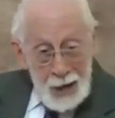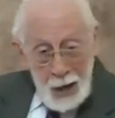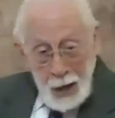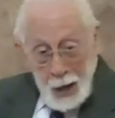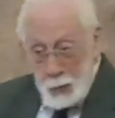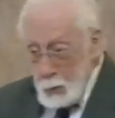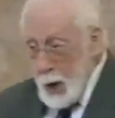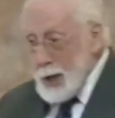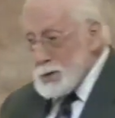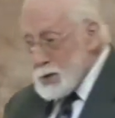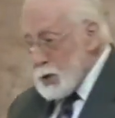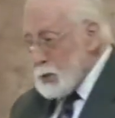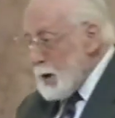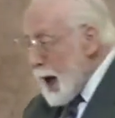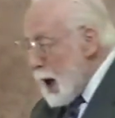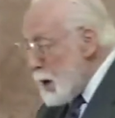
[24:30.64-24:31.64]
and went
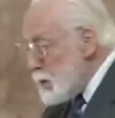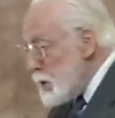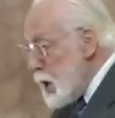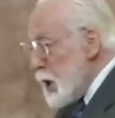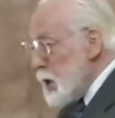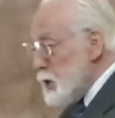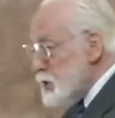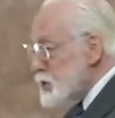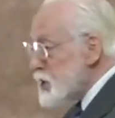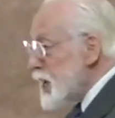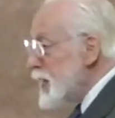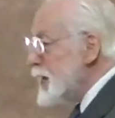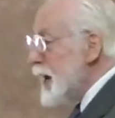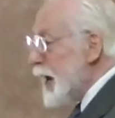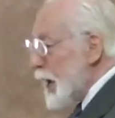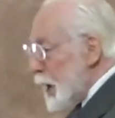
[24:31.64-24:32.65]
around
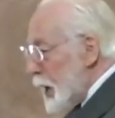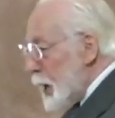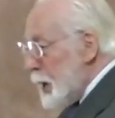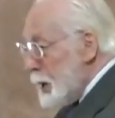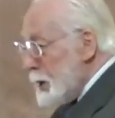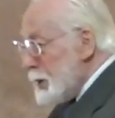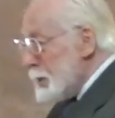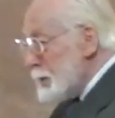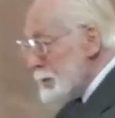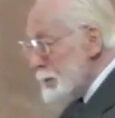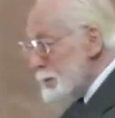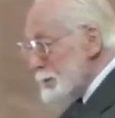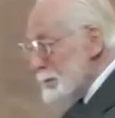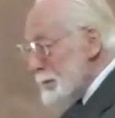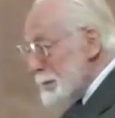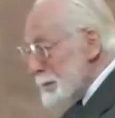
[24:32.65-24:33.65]
singing
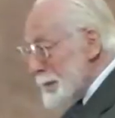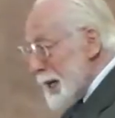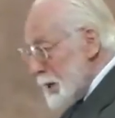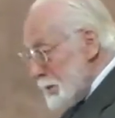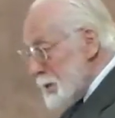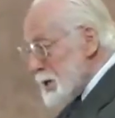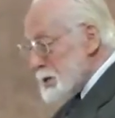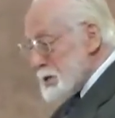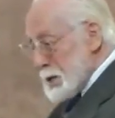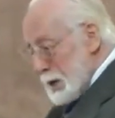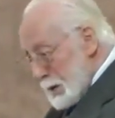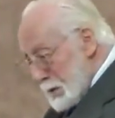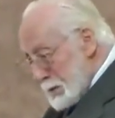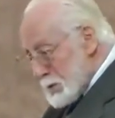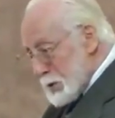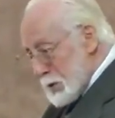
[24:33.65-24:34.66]
in the
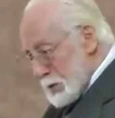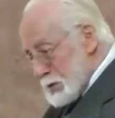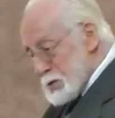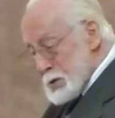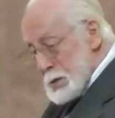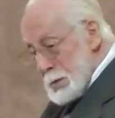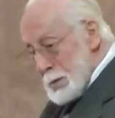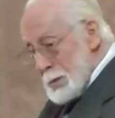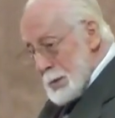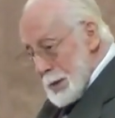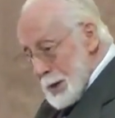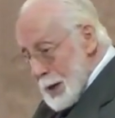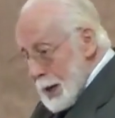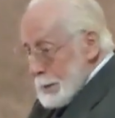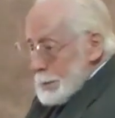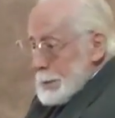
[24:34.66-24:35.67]
churches
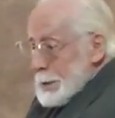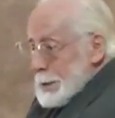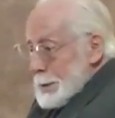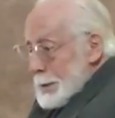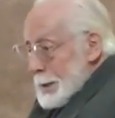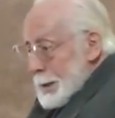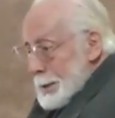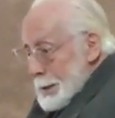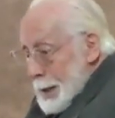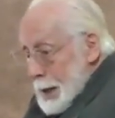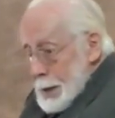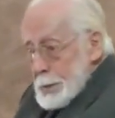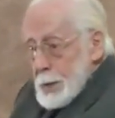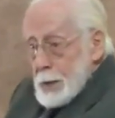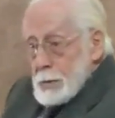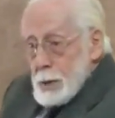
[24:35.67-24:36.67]
and
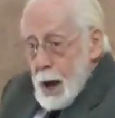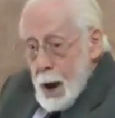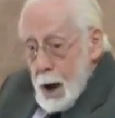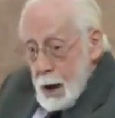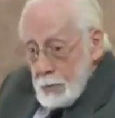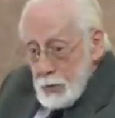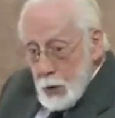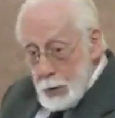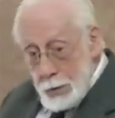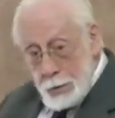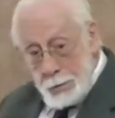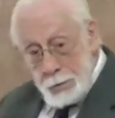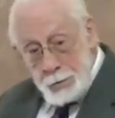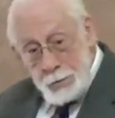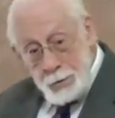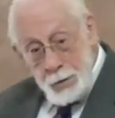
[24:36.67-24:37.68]
in the
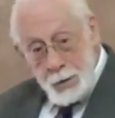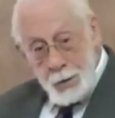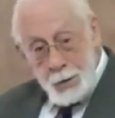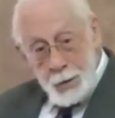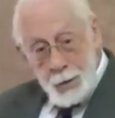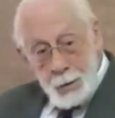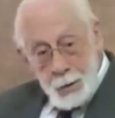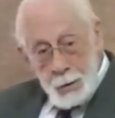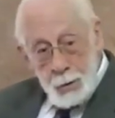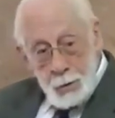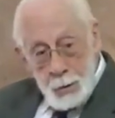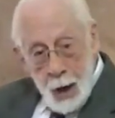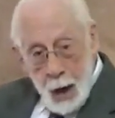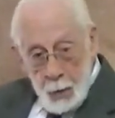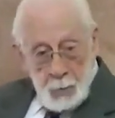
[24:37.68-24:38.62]
taverns. I